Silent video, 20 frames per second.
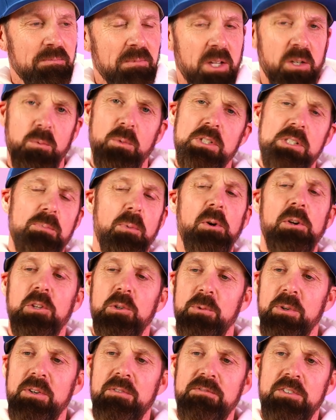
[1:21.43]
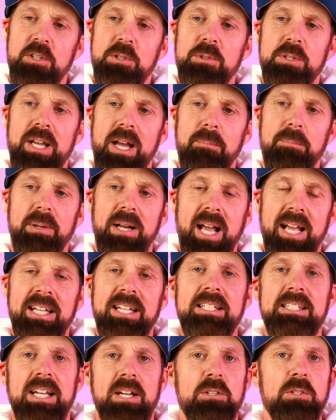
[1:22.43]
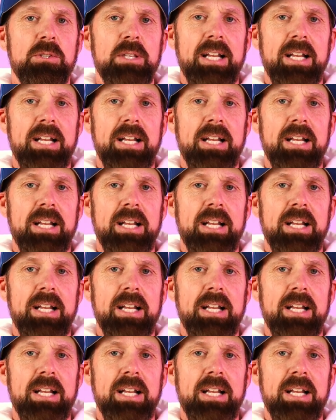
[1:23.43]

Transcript: I don't wanna spoil a review yet, but I can tell you